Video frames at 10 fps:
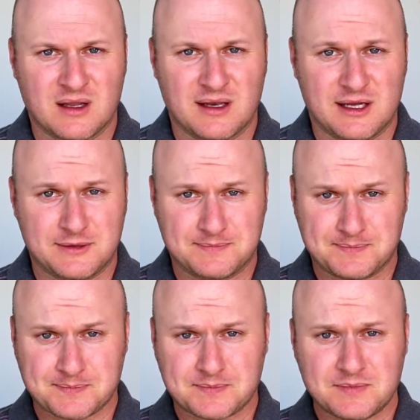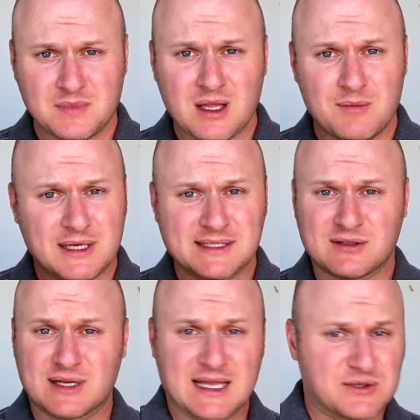Now, places
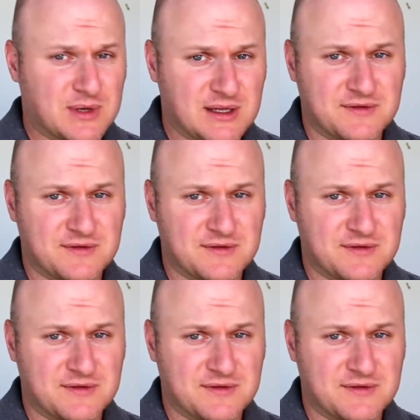like Israel